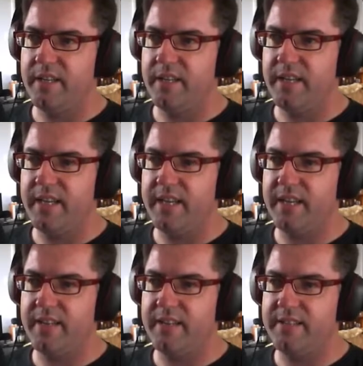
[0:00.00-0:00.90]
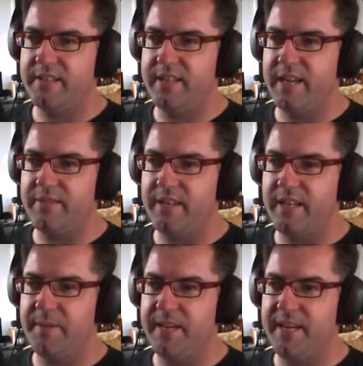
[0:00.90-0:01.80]
I think this is
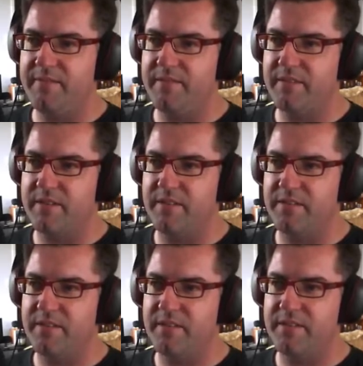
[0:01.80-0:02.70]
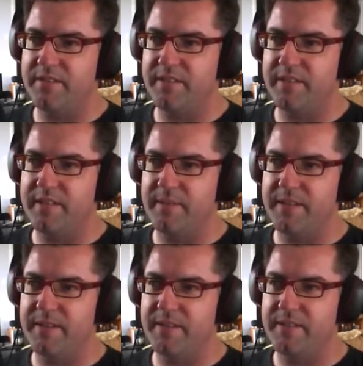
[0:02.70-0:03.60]
definitely made for a console, seriously,
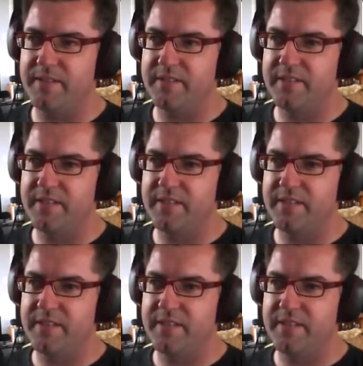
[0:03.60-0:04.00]
because